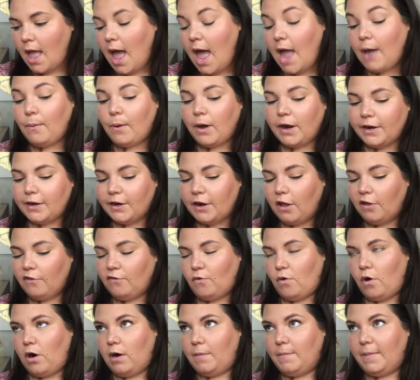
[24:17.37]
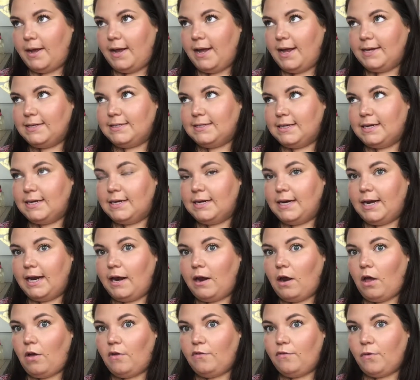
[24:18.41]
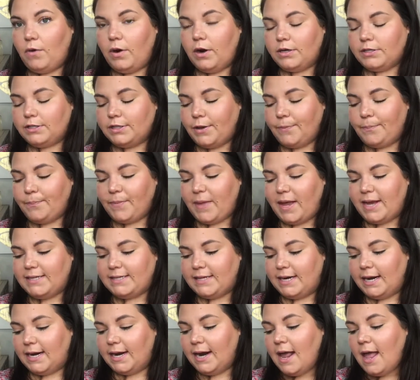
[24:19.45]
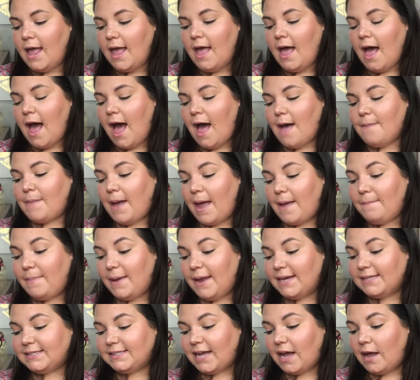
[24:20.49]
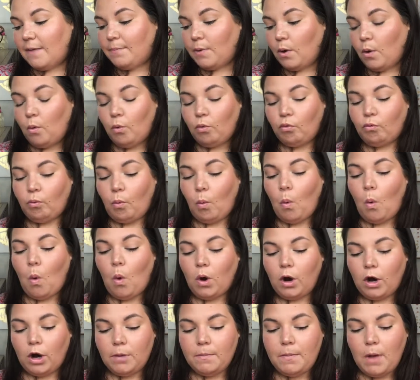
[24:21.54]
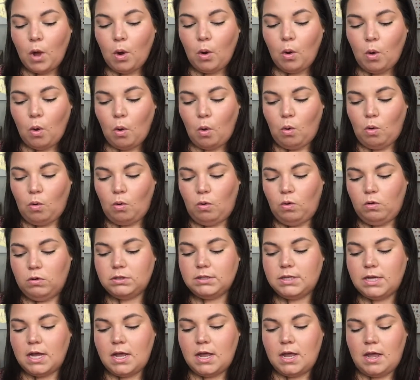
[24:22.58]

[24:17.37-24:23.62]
I wanted all four, but I didn't need all four, so I did it. Um, I picked up Warm Gold,